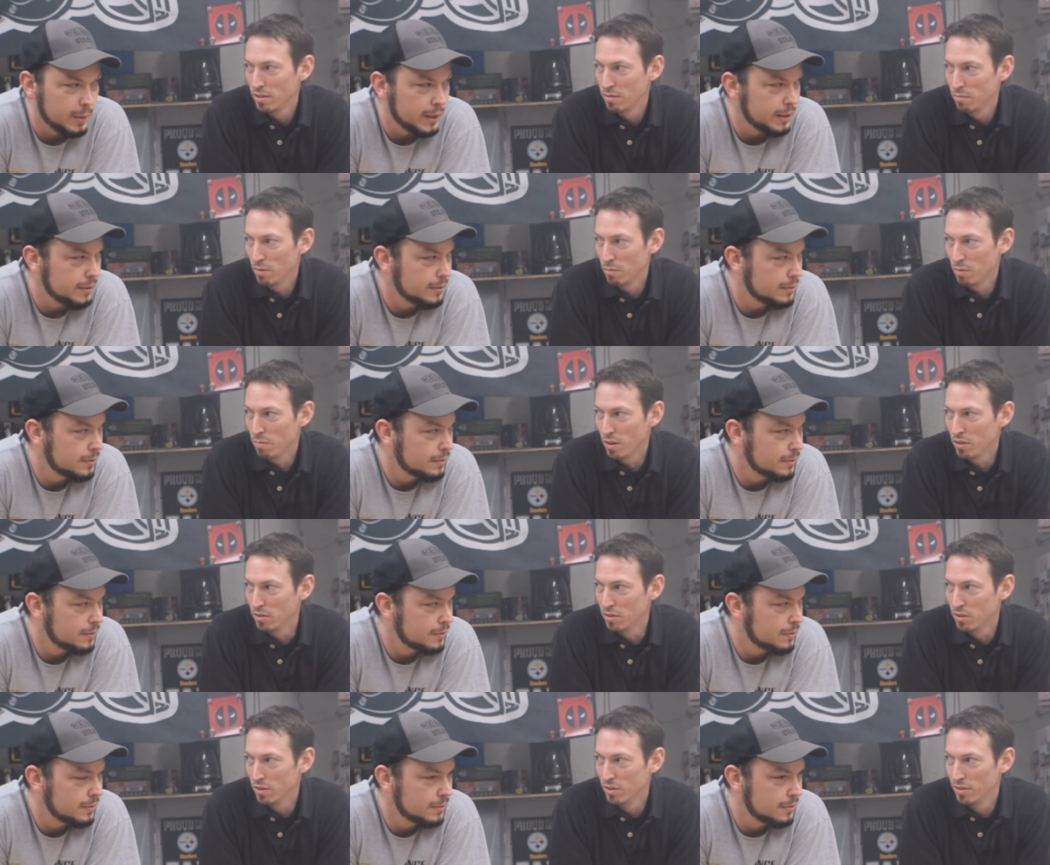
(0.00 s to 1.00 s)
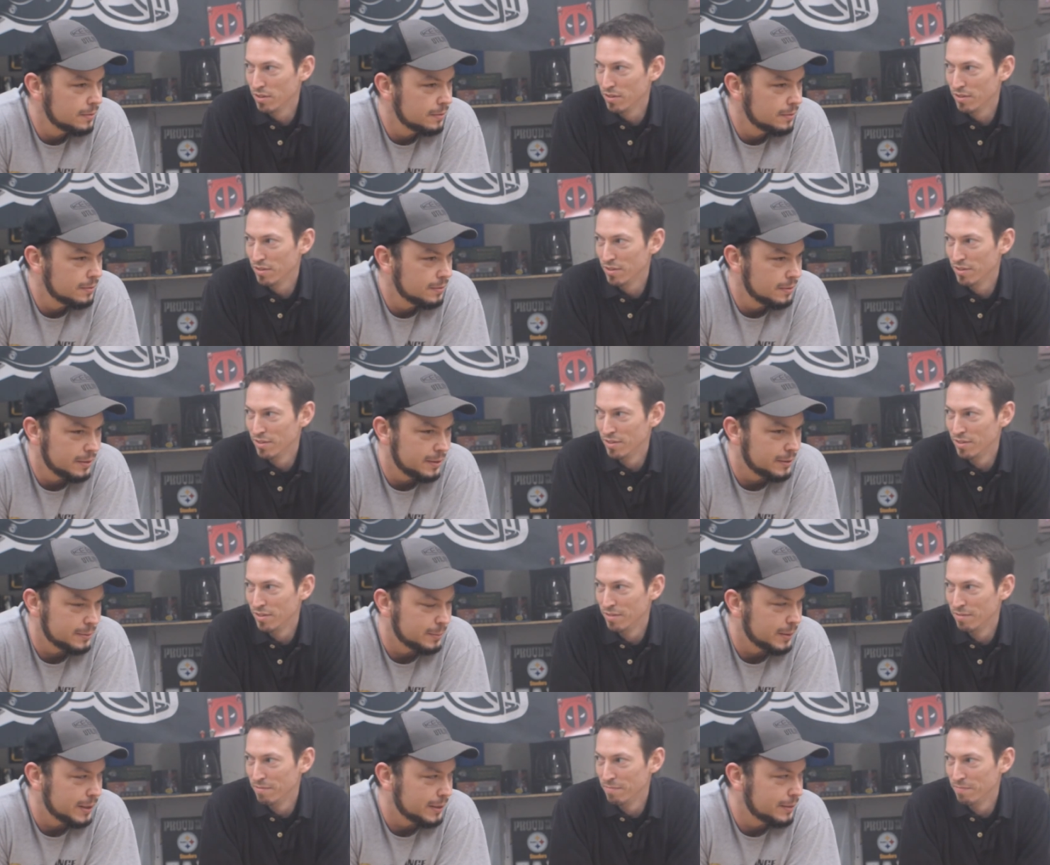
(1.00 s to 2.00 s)
Speaker 1: Mike. But we're brothers. It doesn't
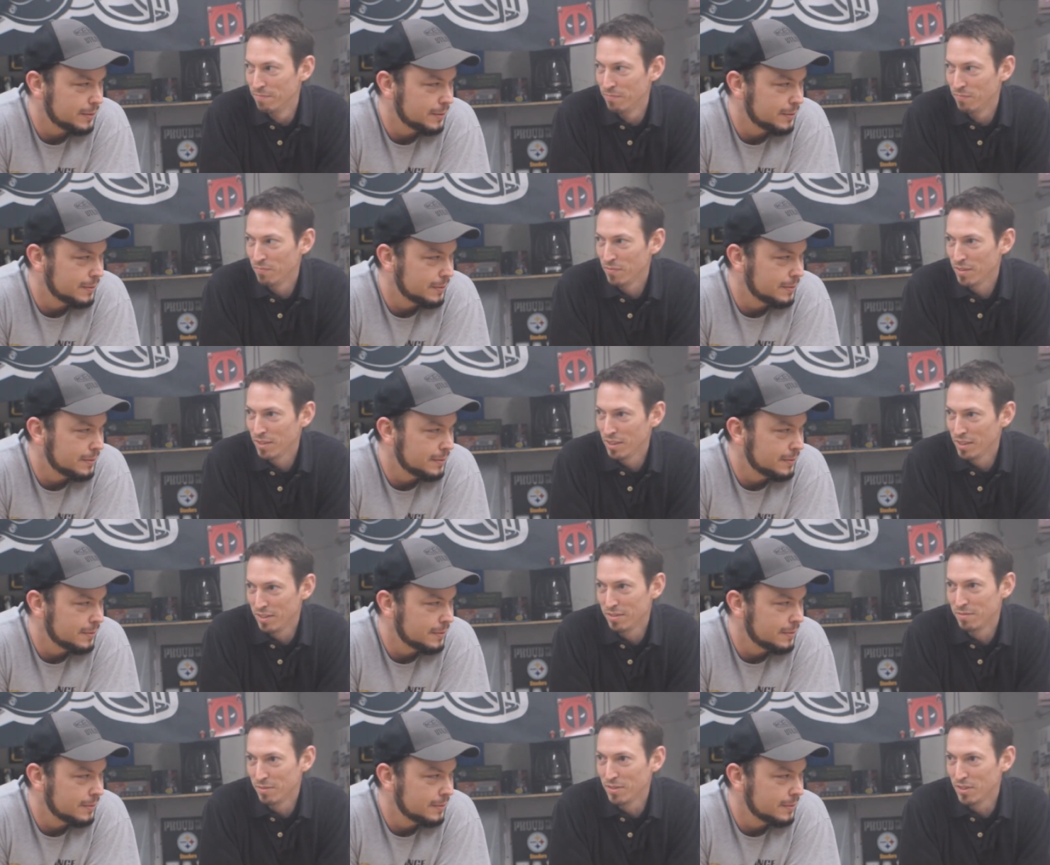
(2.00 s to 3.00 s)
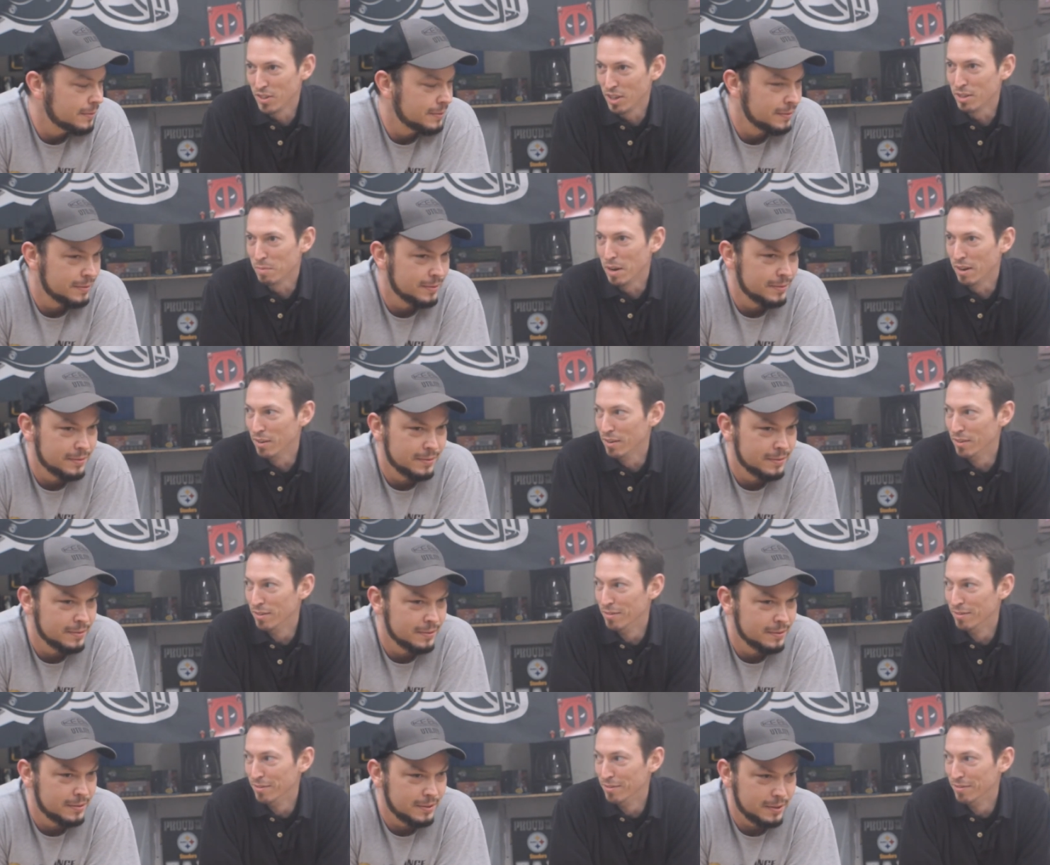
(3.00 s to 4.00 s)
matter. Doesn't matter.
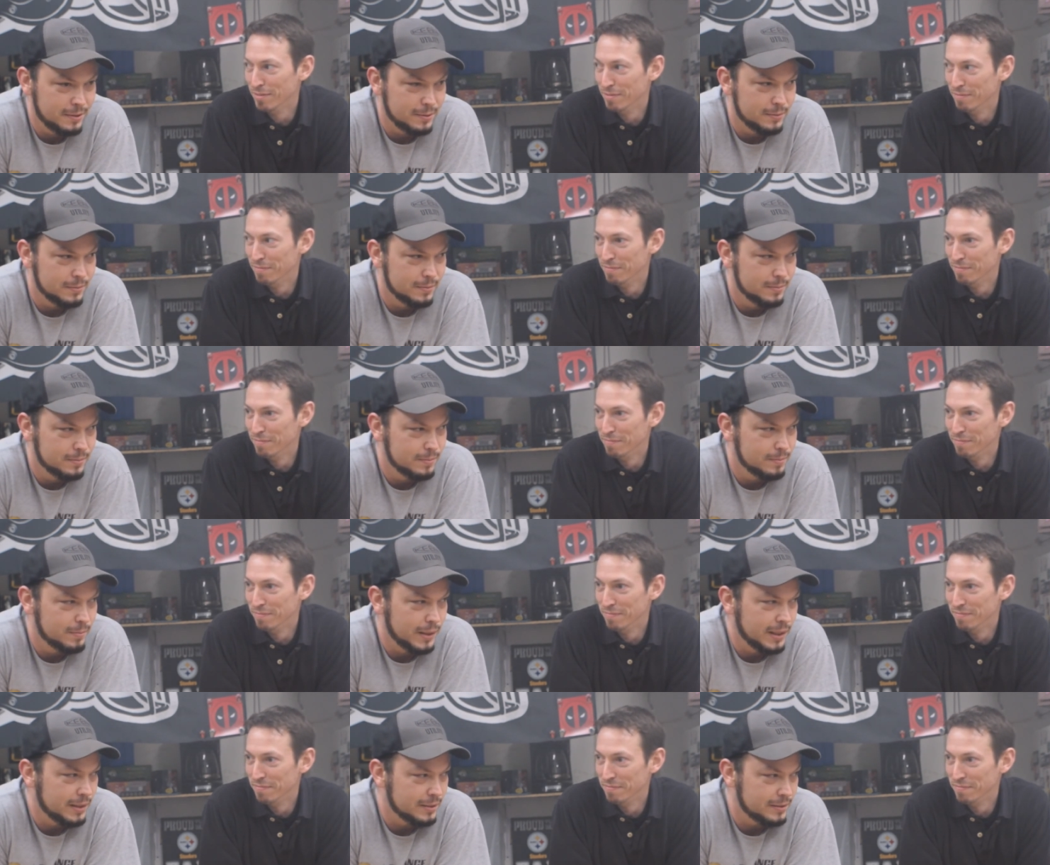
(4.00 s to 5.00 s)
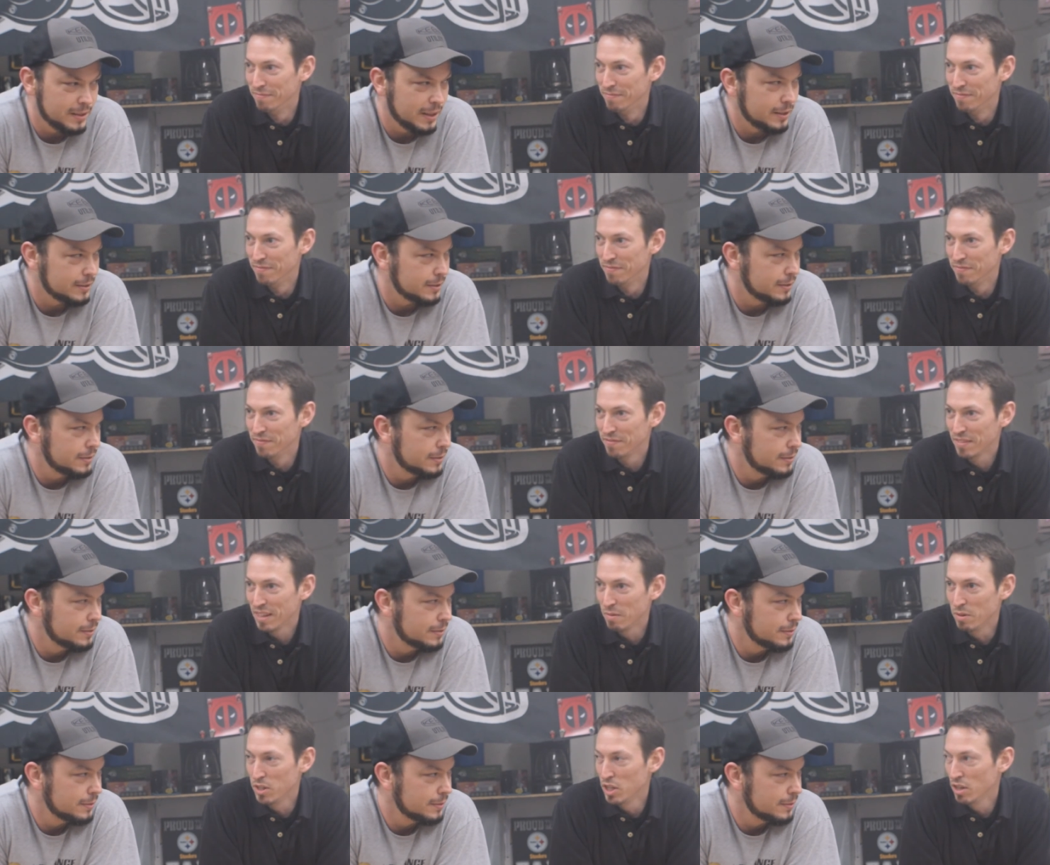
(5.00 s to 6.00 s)
No, Mike is sexy.
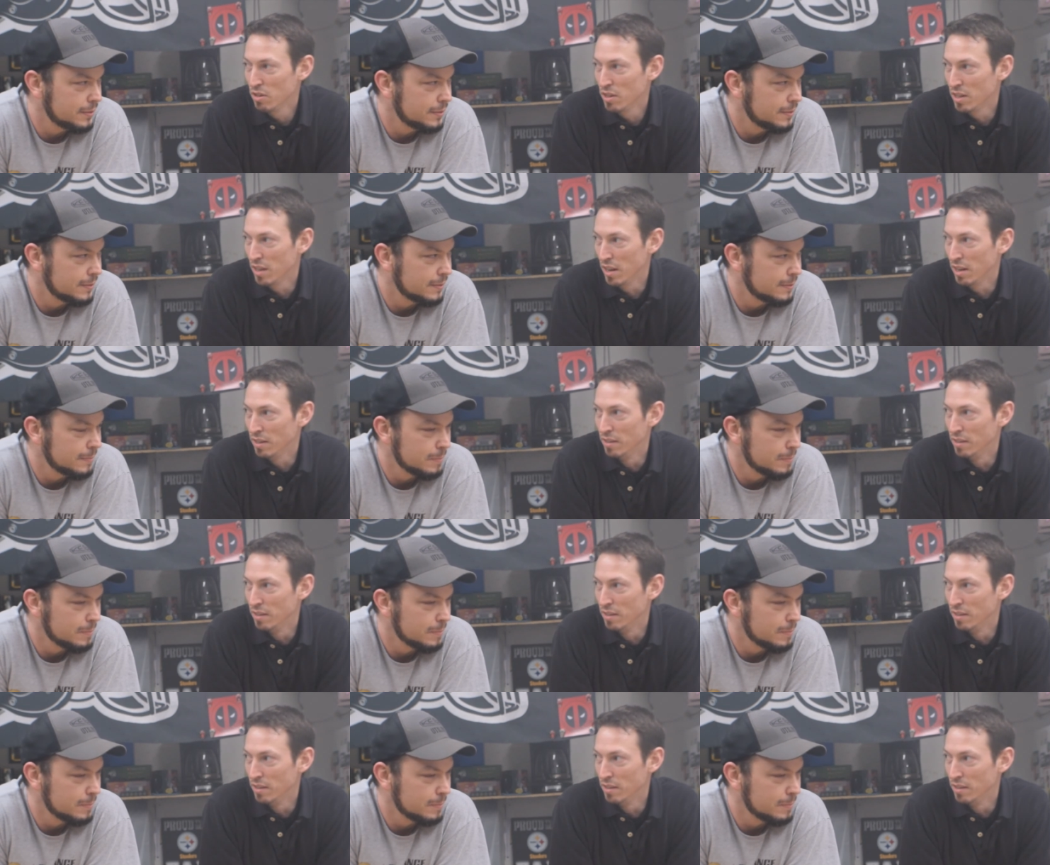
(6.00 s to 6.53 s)
We share DNA.